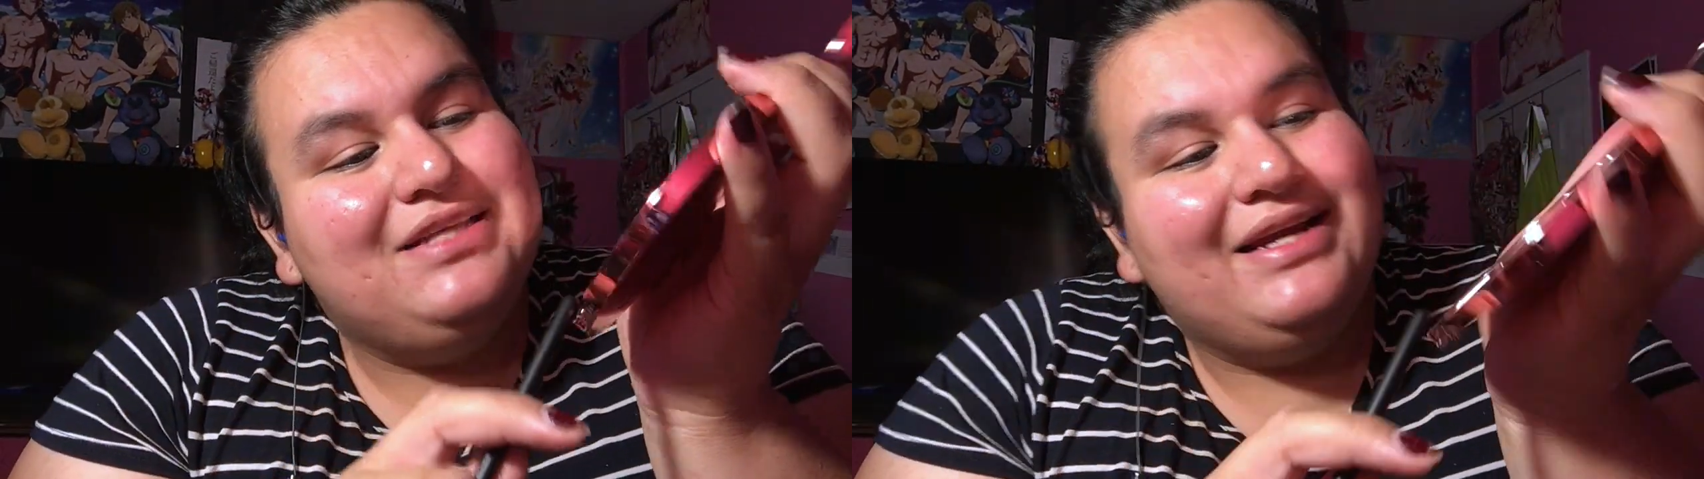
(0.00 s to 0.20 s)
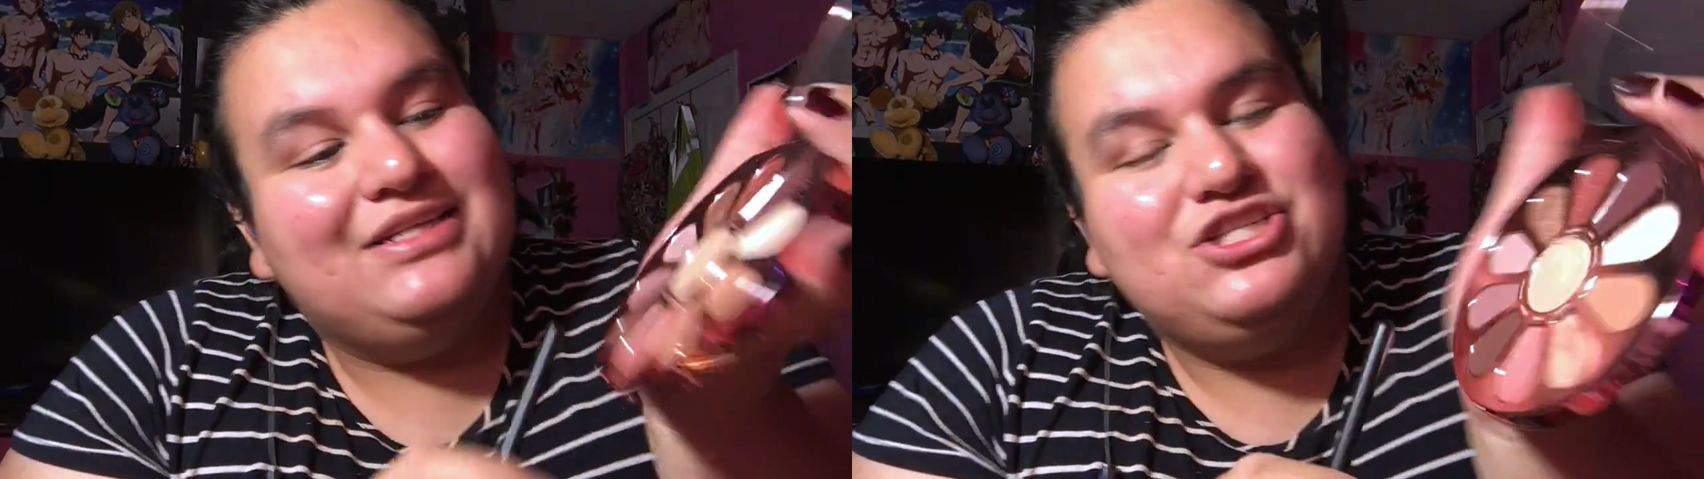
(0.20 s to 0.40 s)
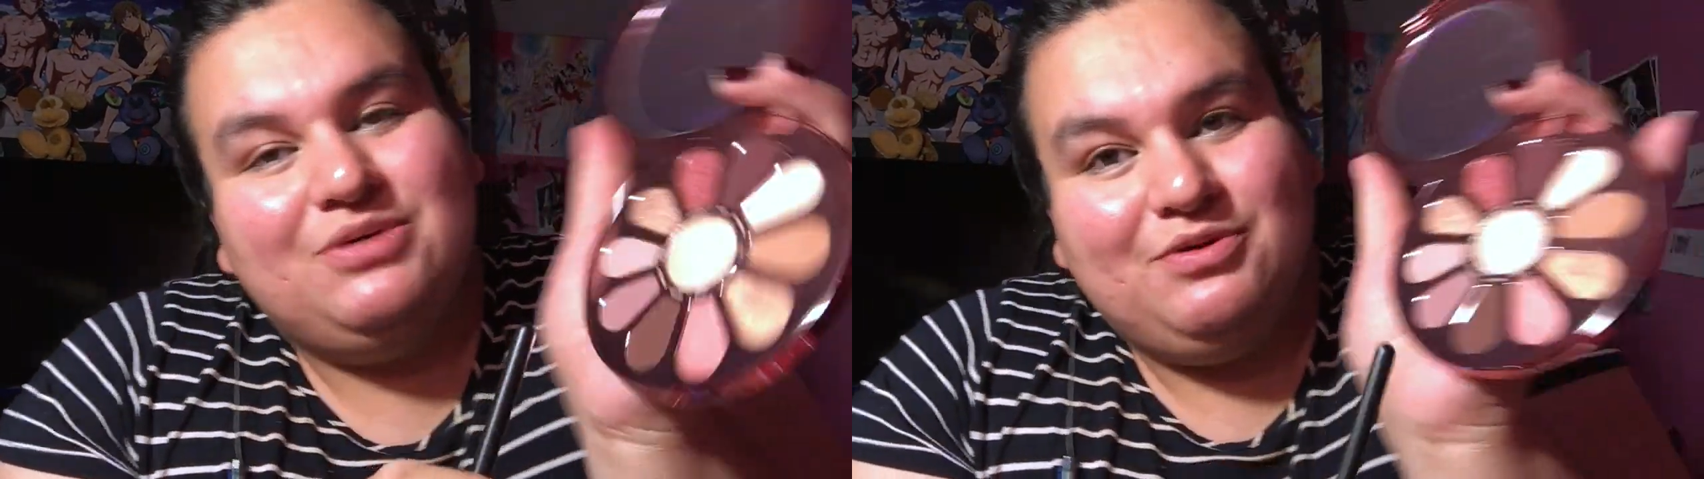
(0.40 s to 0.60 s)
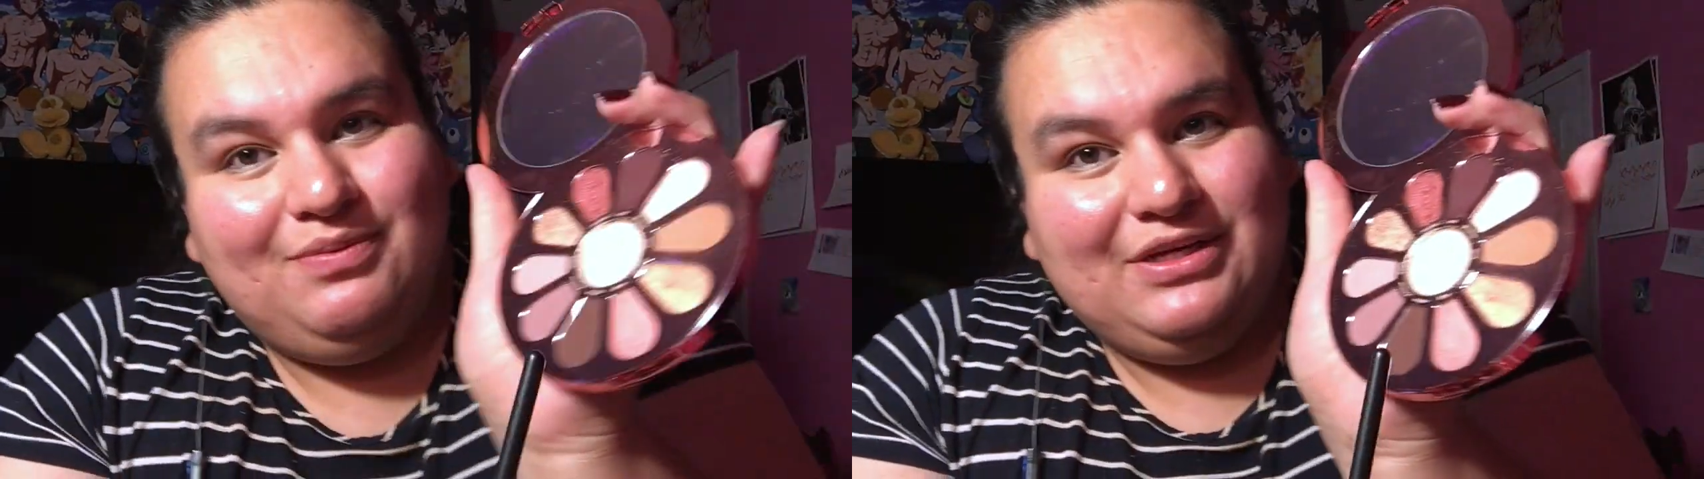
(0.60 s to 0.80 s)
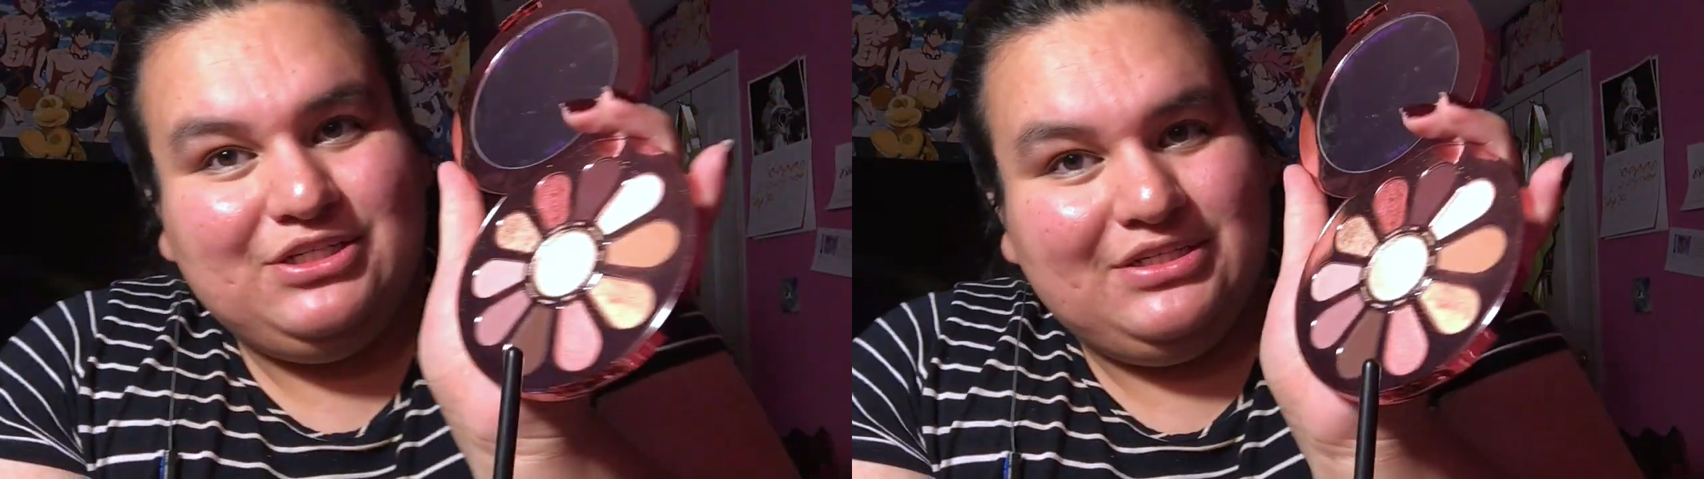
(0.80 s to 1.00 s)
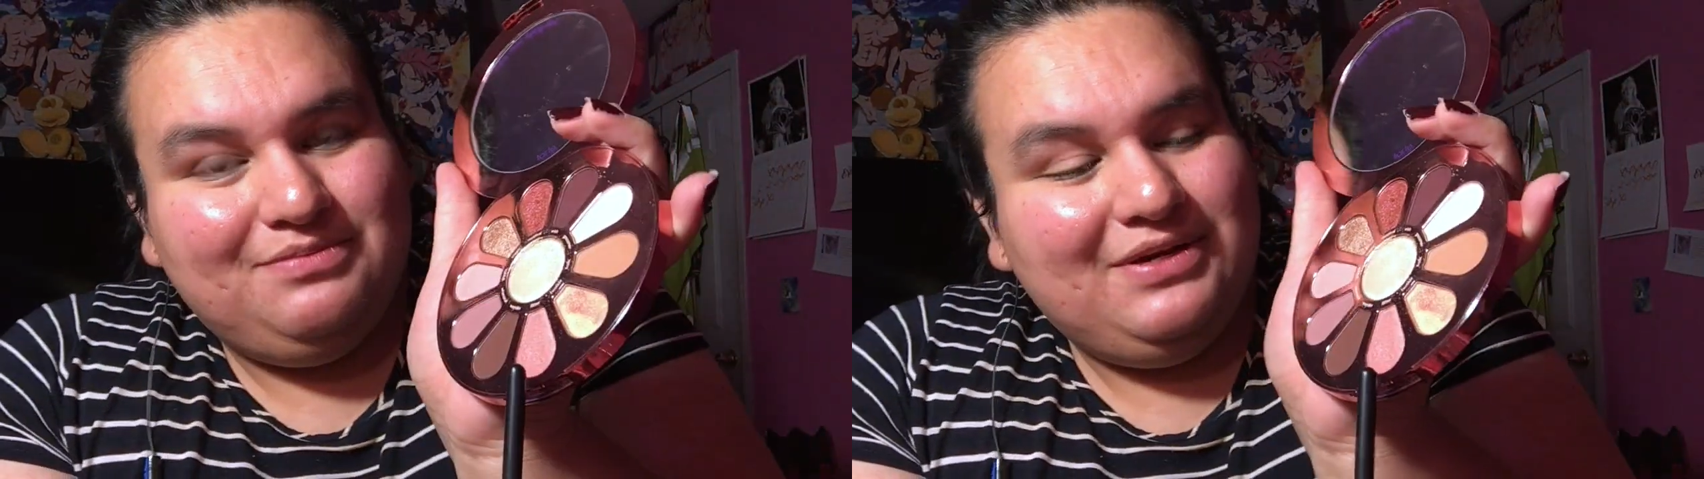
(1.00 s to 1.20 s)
like the shimmer blushes,